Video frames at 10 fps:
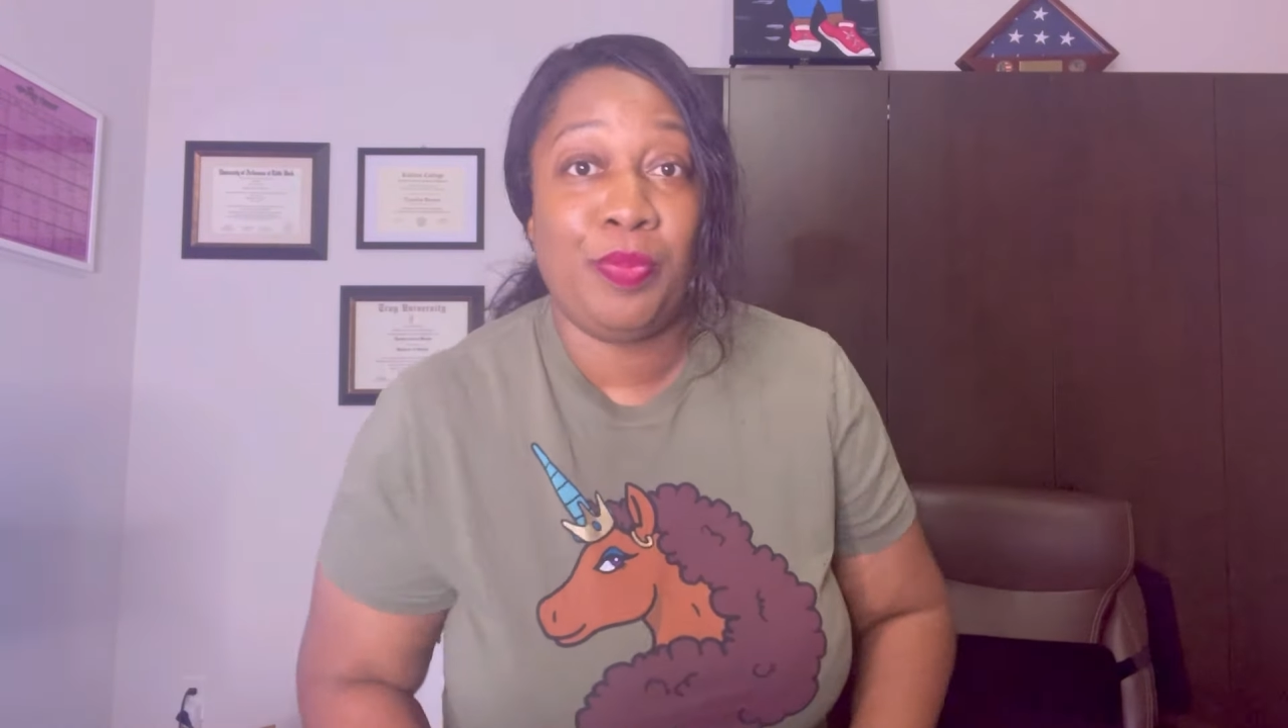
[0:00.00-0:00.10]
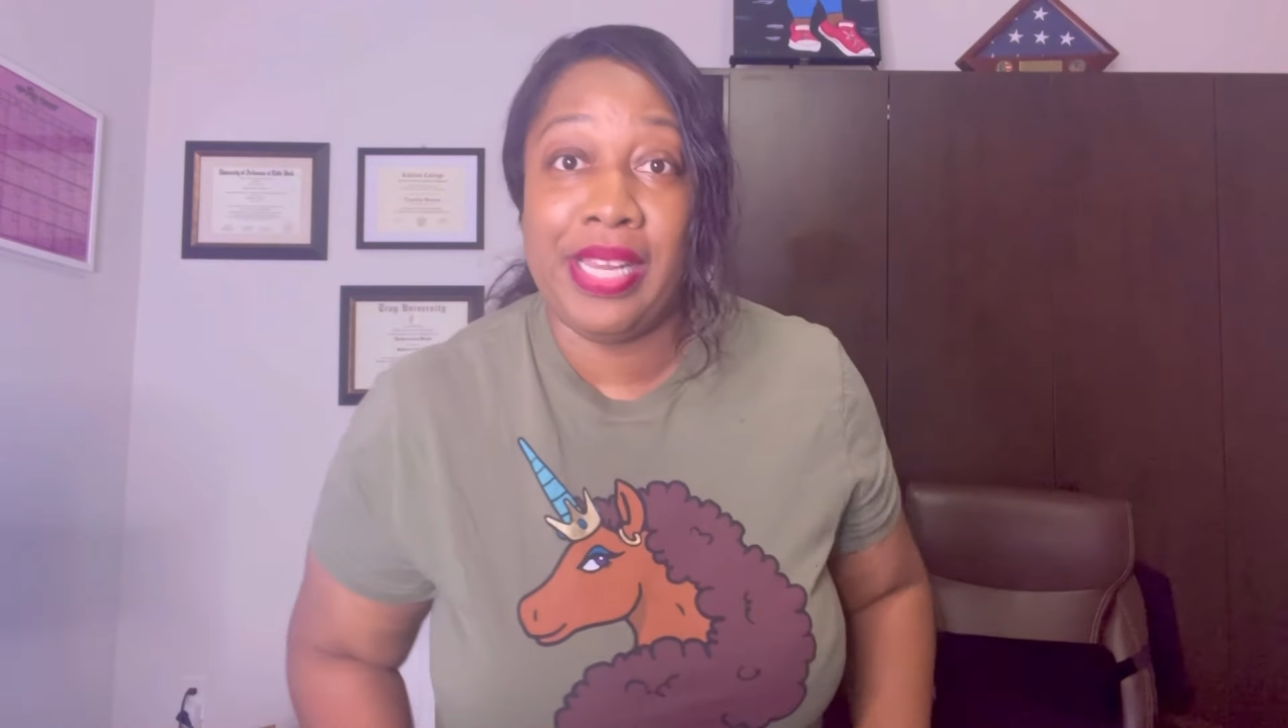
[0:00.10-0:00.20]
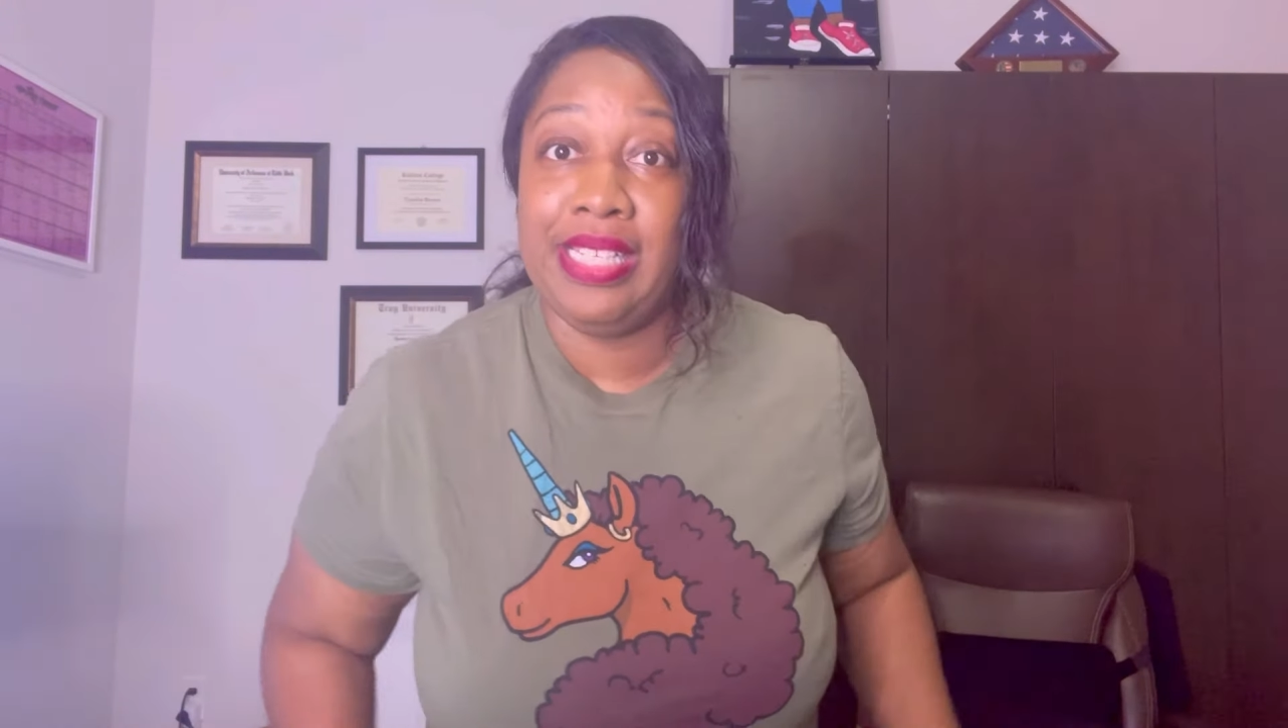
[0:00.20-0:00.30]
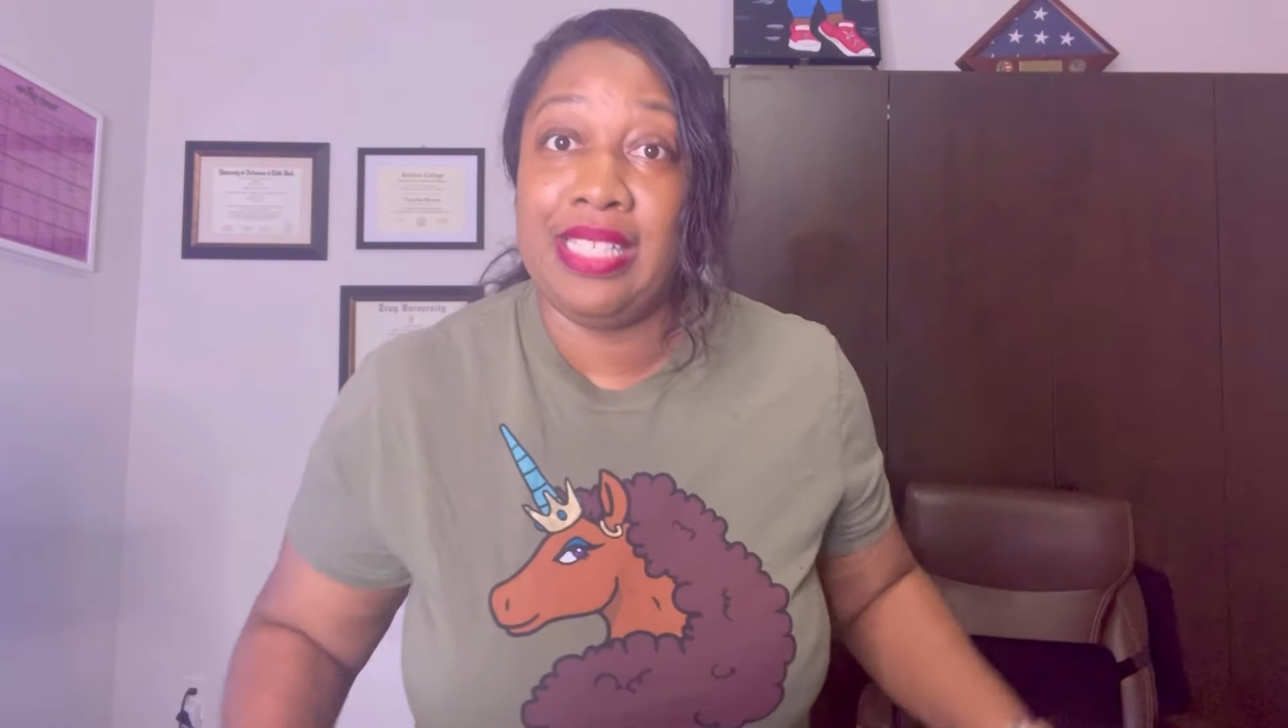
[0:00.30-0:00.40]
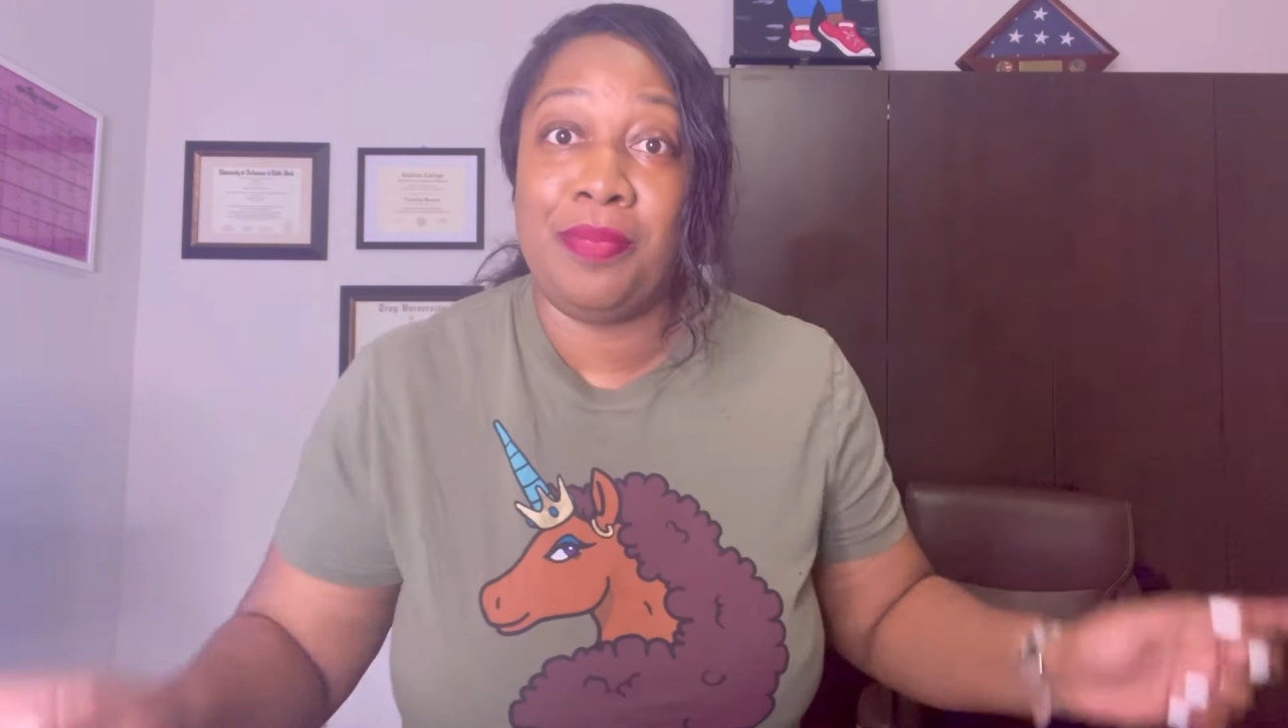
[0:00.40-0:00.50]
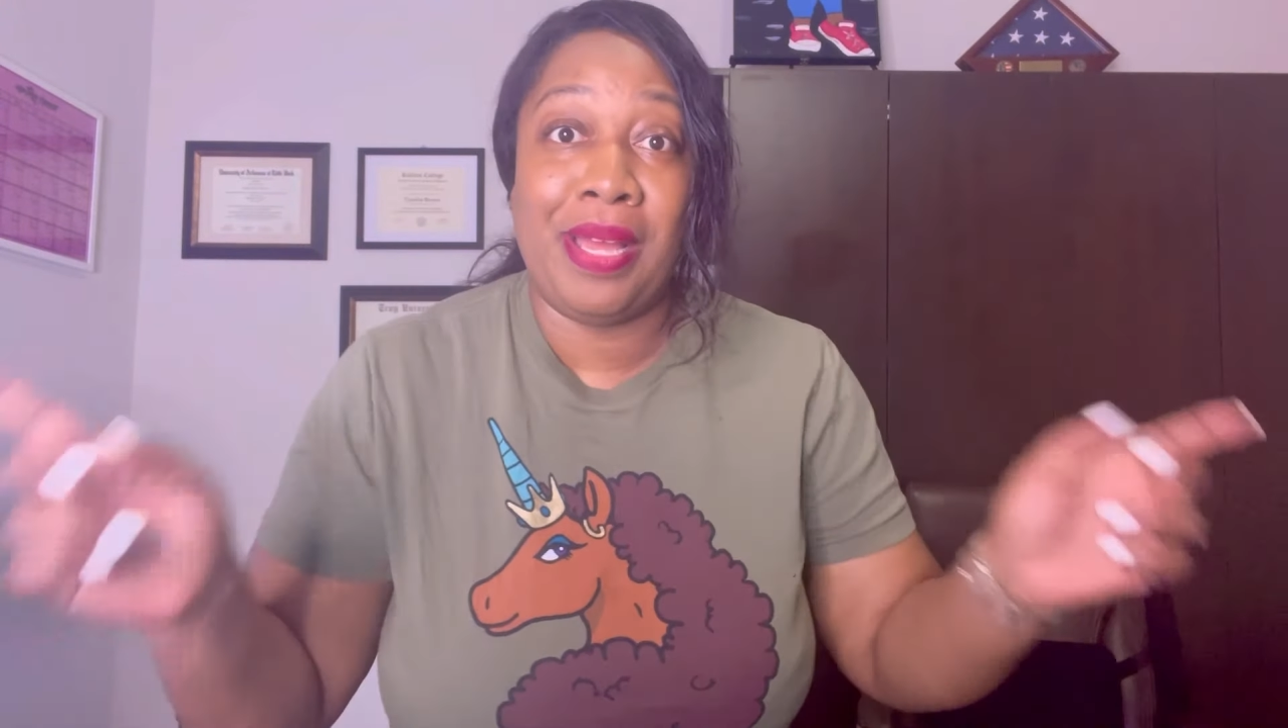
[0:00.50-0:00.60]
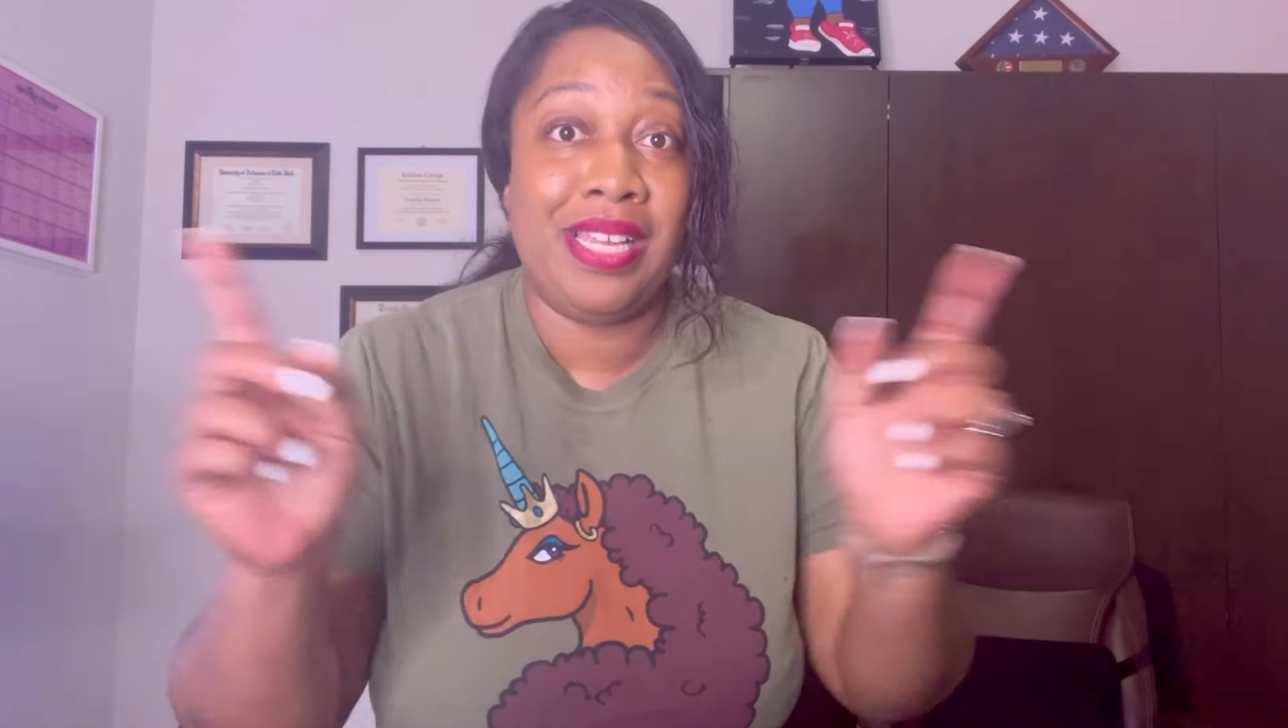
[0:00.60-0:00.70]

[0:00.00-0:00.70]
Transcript: playlist about